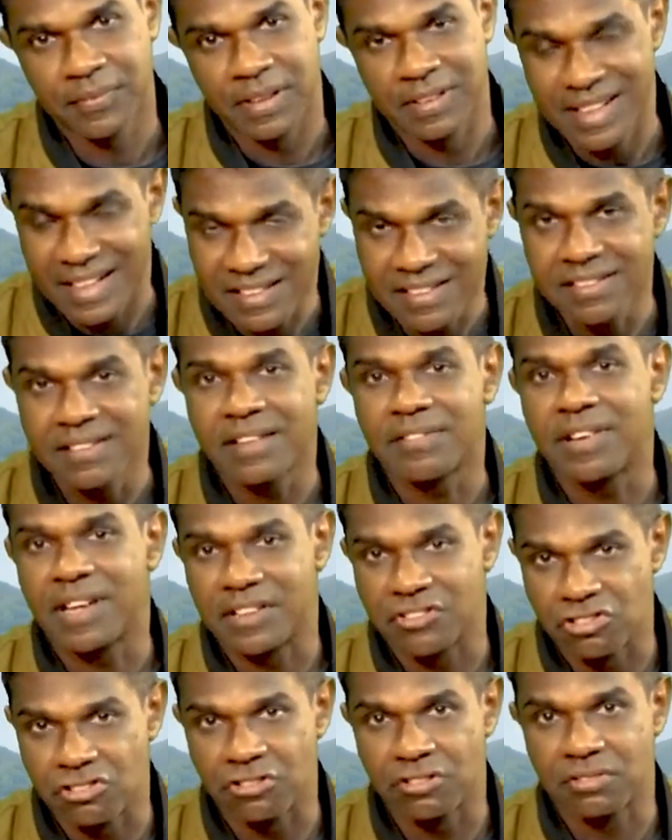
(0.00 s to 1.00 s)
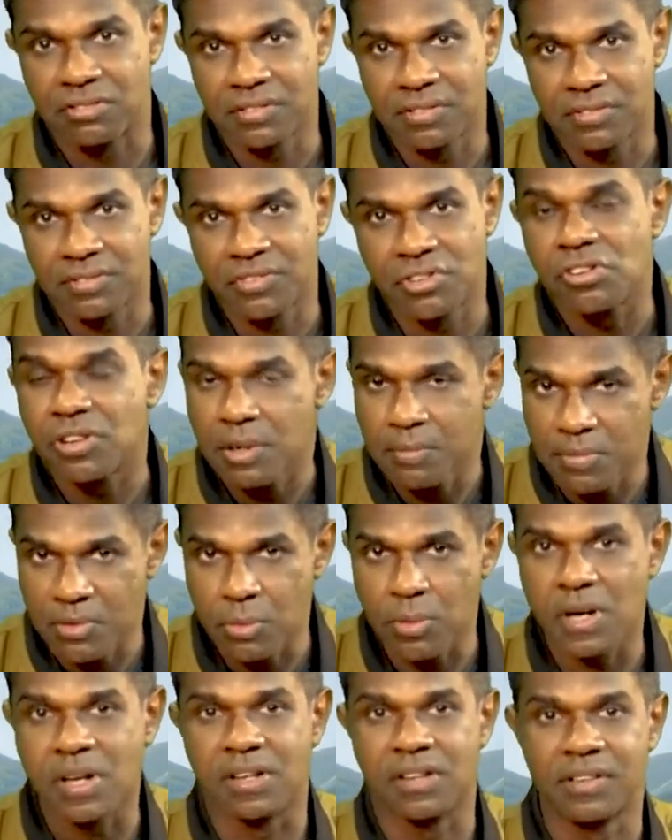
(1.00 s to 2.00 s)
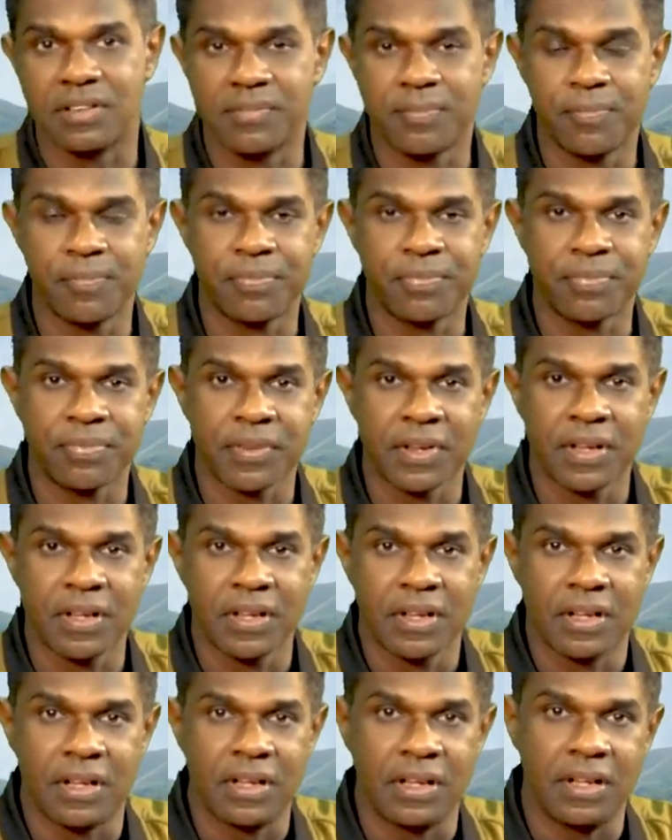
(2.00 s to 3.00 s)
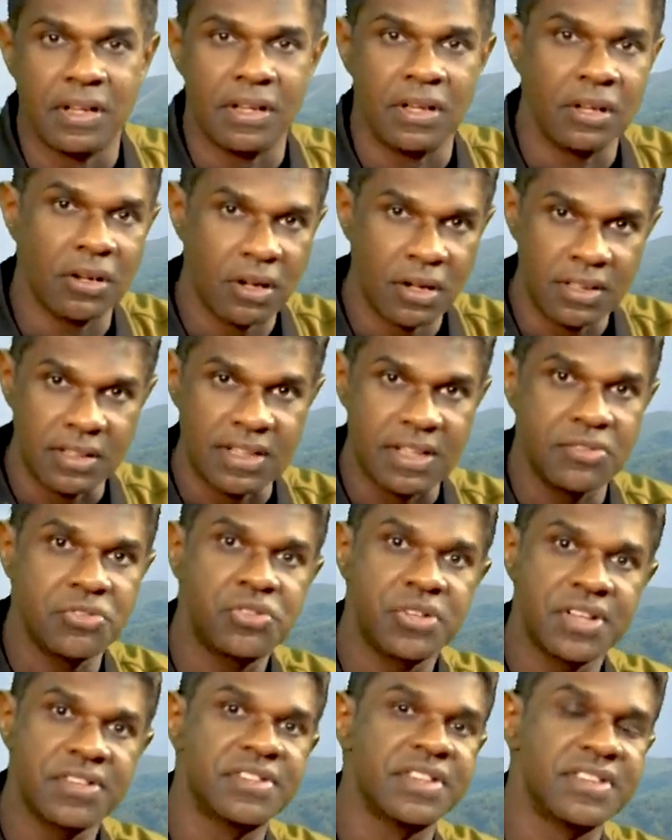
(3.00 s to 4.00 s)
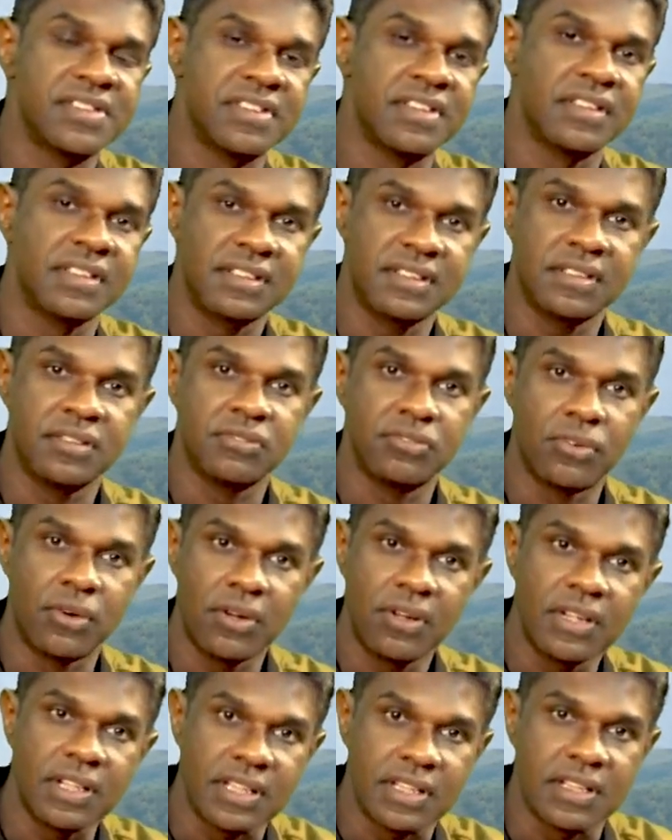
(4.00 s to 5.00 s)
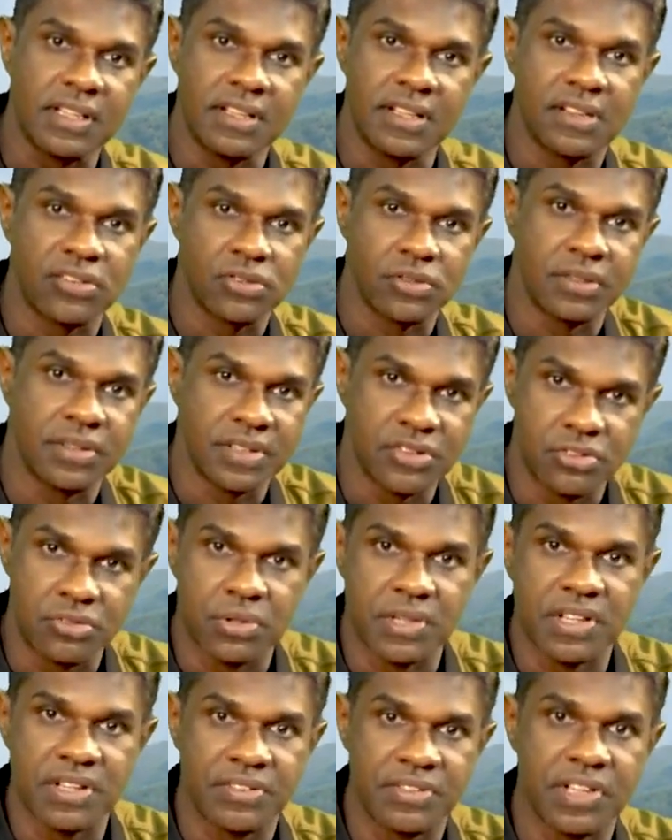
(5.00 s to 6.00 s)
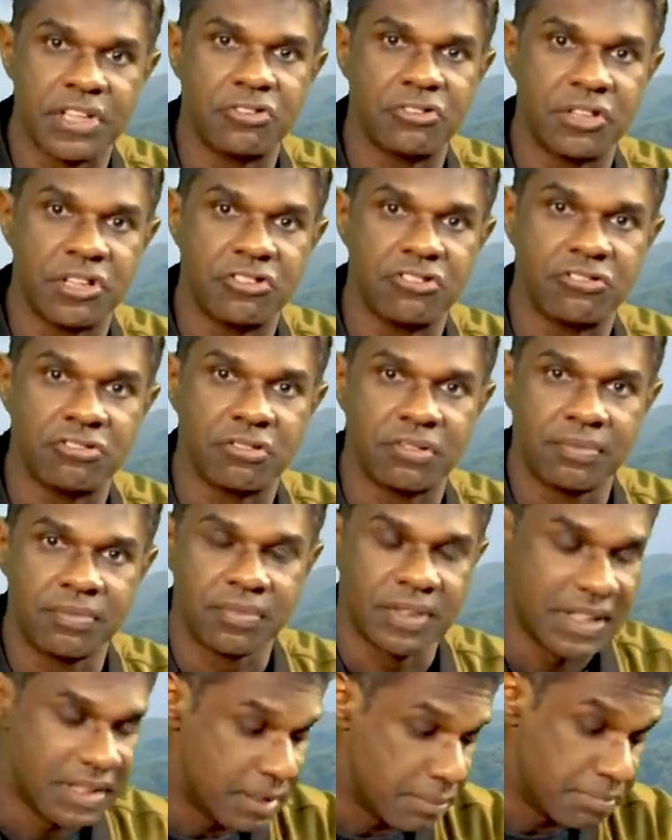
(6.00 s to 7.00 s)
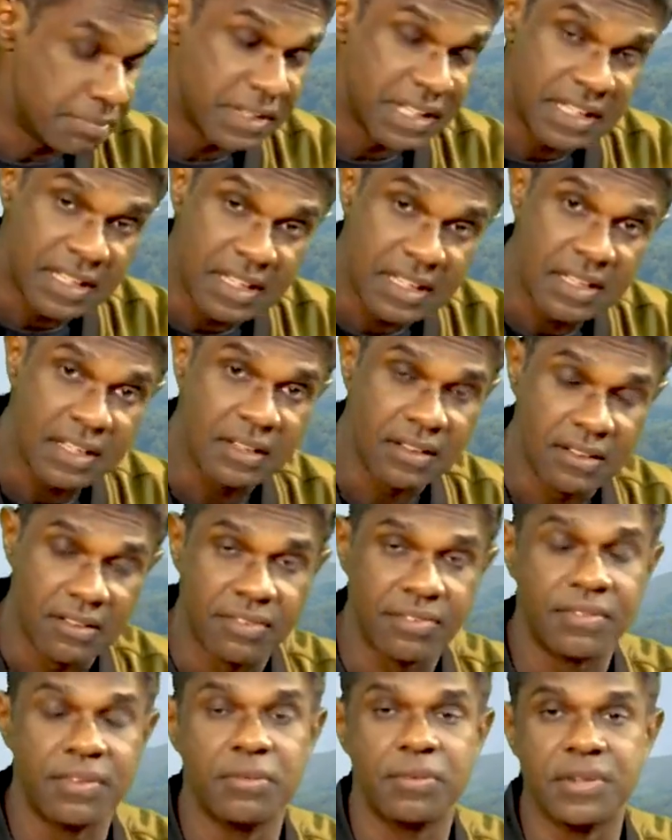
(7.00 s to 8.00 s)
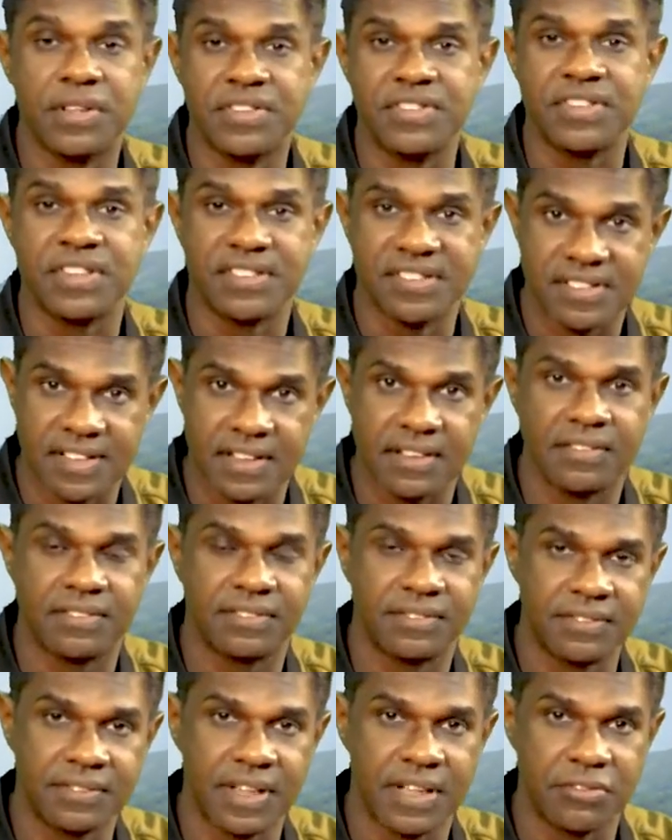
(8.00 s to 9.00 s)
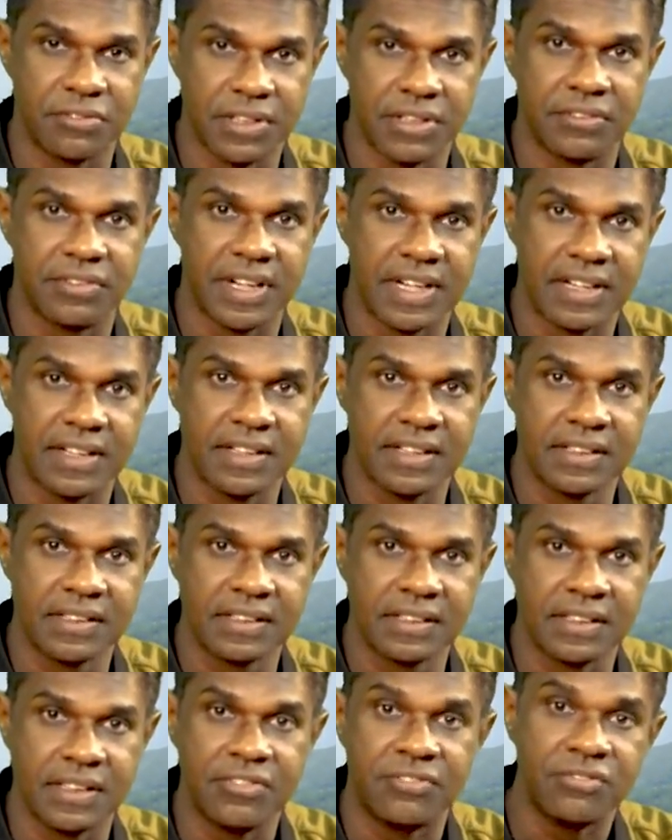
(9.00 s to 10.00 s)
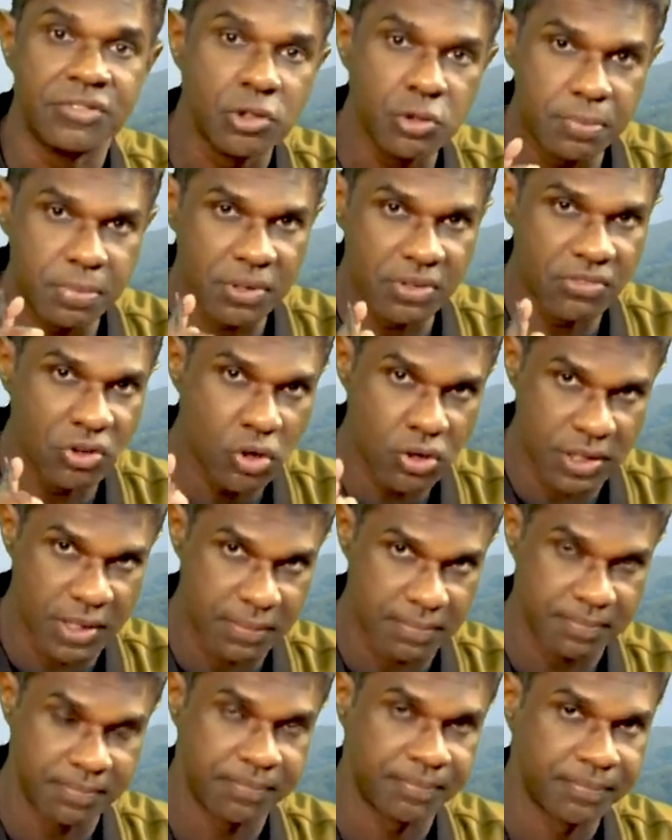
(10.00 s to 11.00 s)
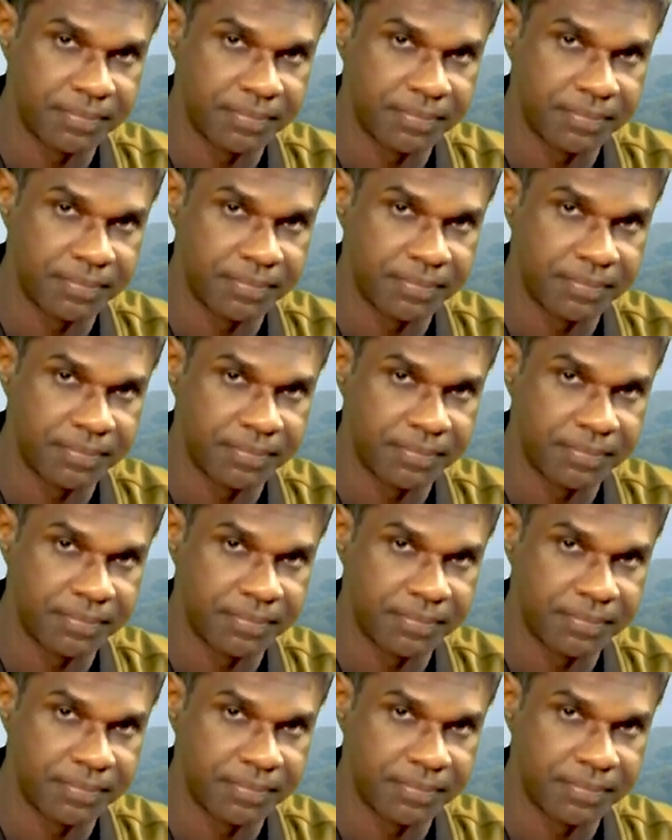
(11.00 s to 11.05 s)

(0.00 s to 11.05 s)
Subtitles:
That is our attitude. So number one, Lord gives us a certain warning in Exodus 23:22, in the beginning of the verse itself that we read. If you provoke Him,